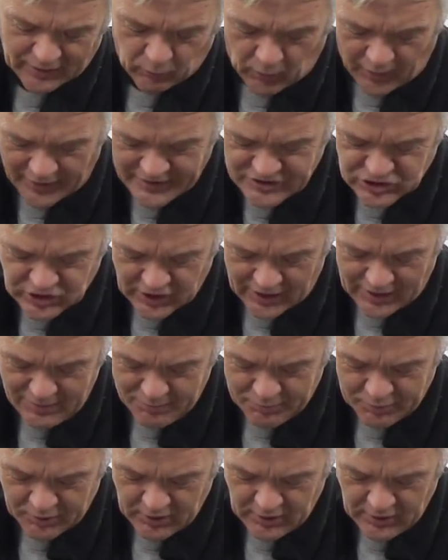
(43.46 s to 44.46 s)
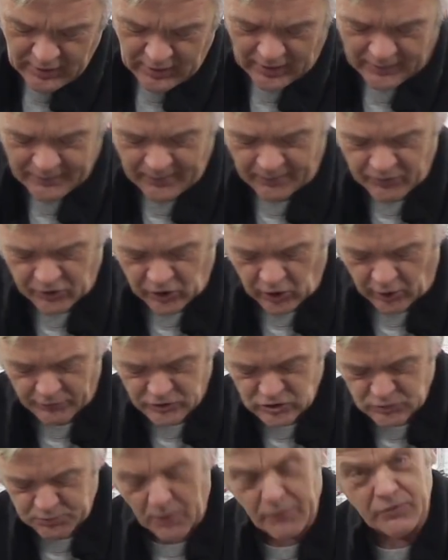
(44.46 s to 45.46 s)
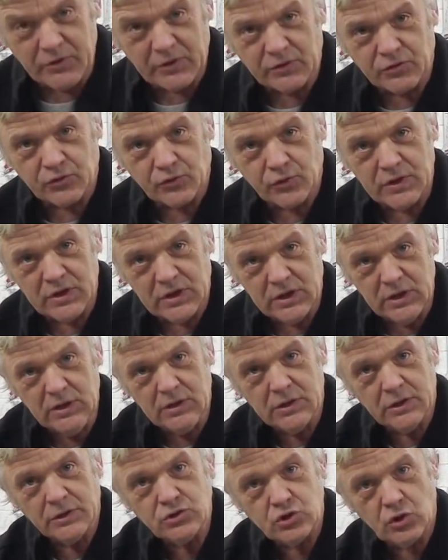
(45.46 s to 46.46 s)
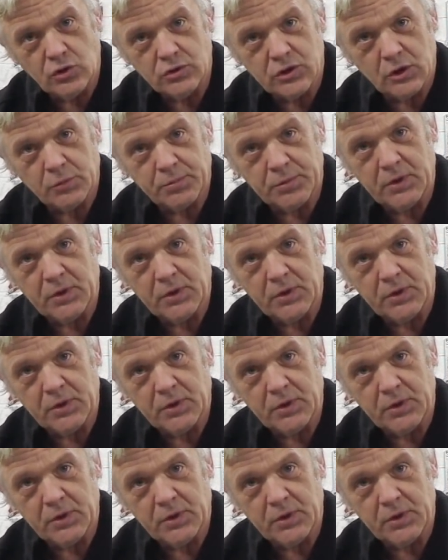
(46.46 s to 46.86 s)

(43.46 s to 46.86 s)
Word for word: a Y shape. And then the corresponding three here joined up